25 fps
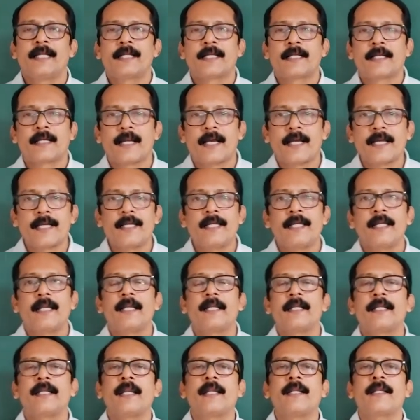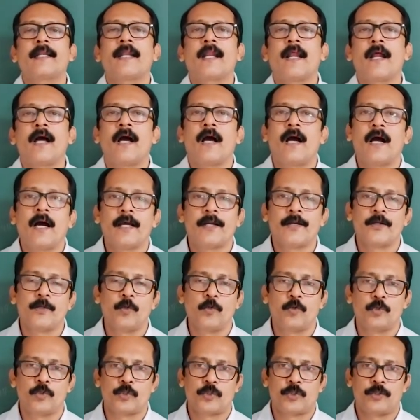tri, tetra are
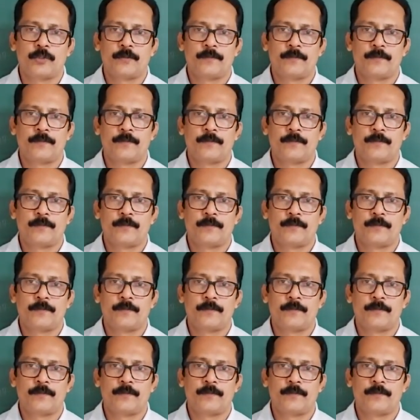used.